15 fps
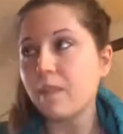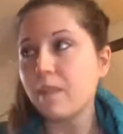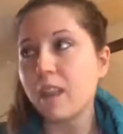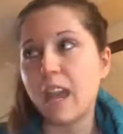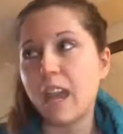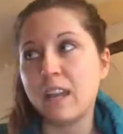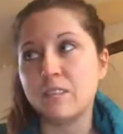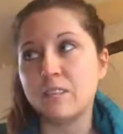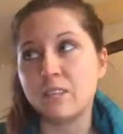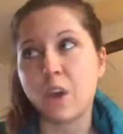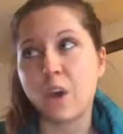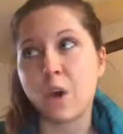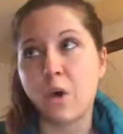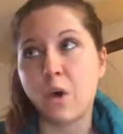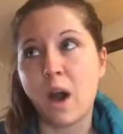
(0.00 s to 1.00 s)
and
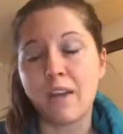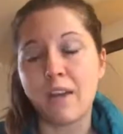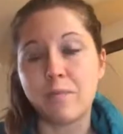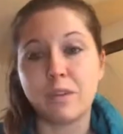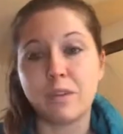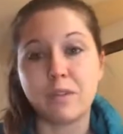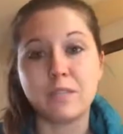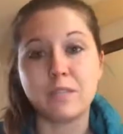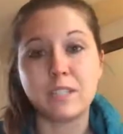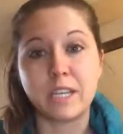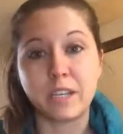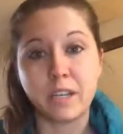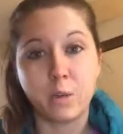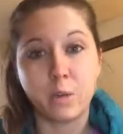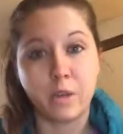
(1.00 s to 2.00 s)
so I've been
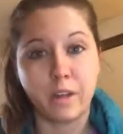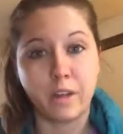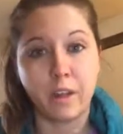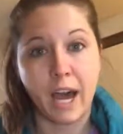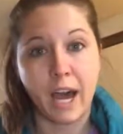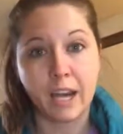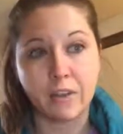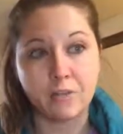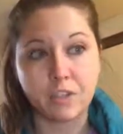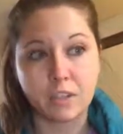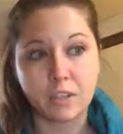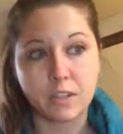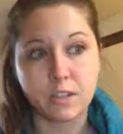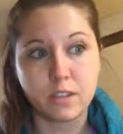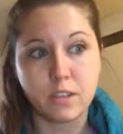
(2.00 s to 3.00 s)
dealing with a lot of
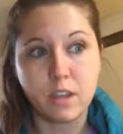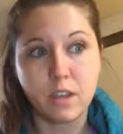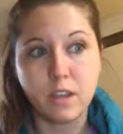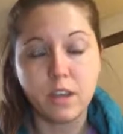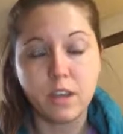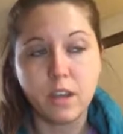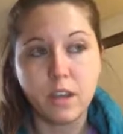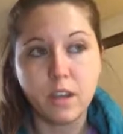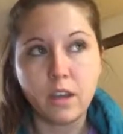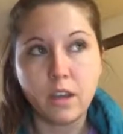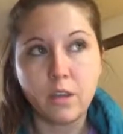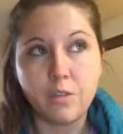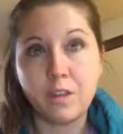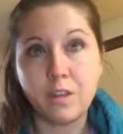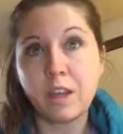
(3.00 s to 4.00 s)
just
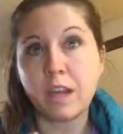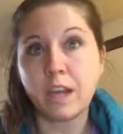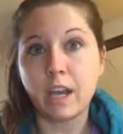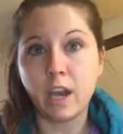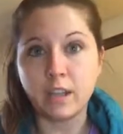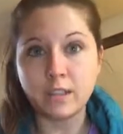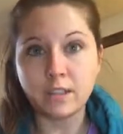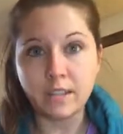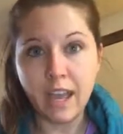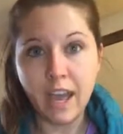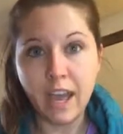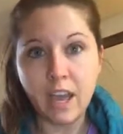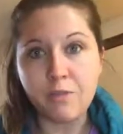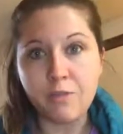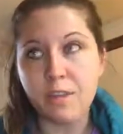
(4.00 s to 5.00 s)
feeling
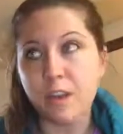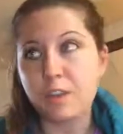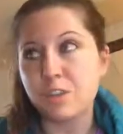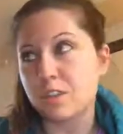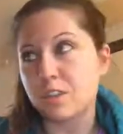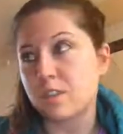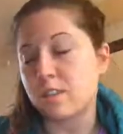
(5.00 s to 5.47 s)
unsafe and just